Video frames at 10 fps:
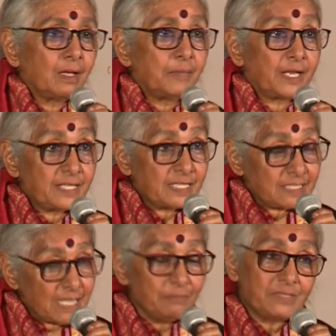But at the
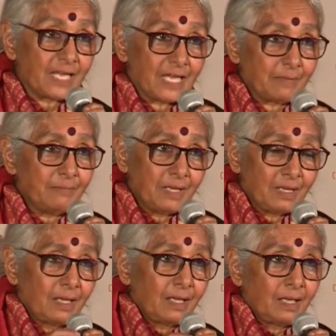same time,
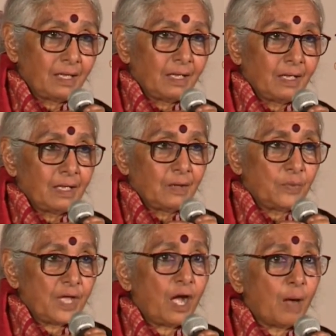
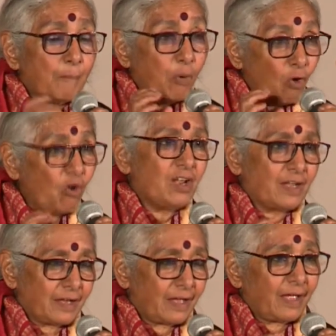we are appalled